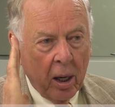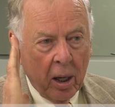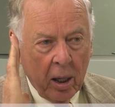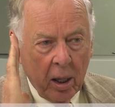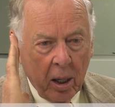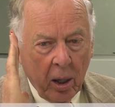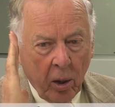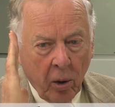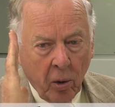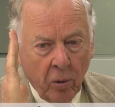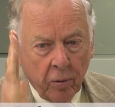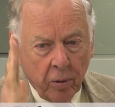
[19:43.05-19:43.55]

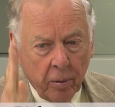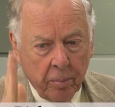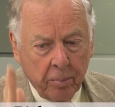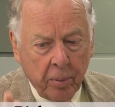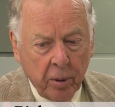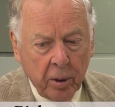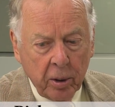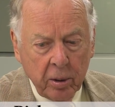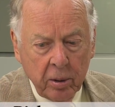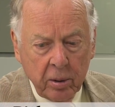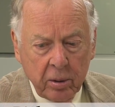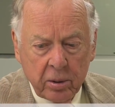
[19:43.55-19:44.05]
Over
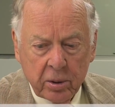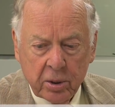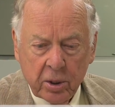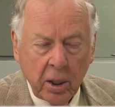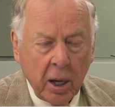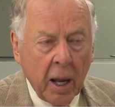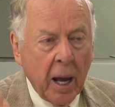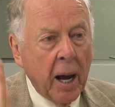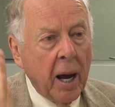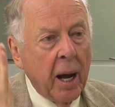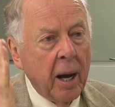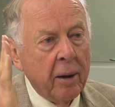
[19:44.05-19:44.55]
Boone's
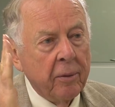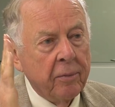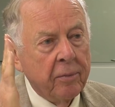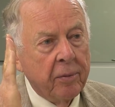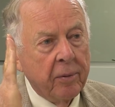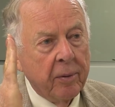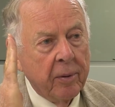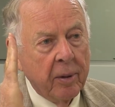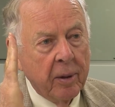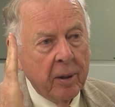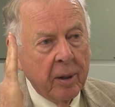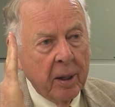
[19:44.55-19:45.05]
life,
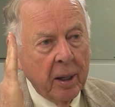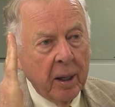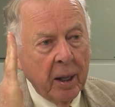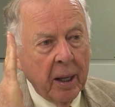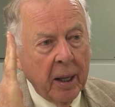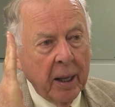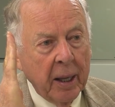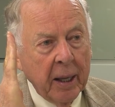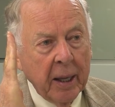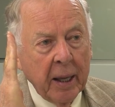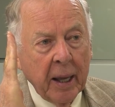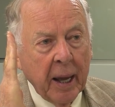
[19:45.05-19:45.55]

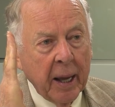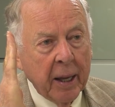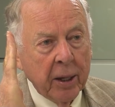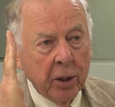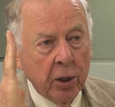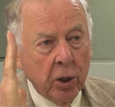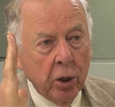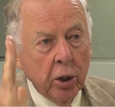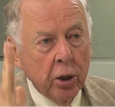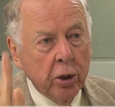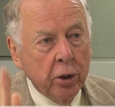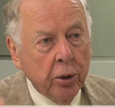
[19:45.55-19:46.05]
he had
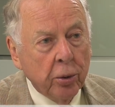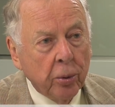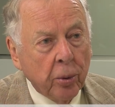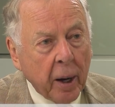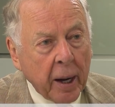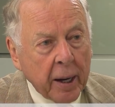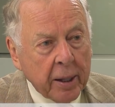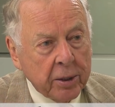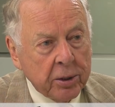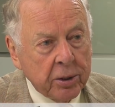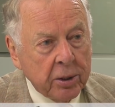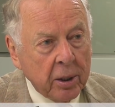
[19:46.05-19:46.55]
good
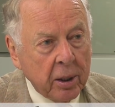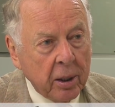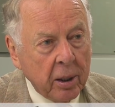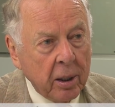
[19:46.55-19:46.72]
direction.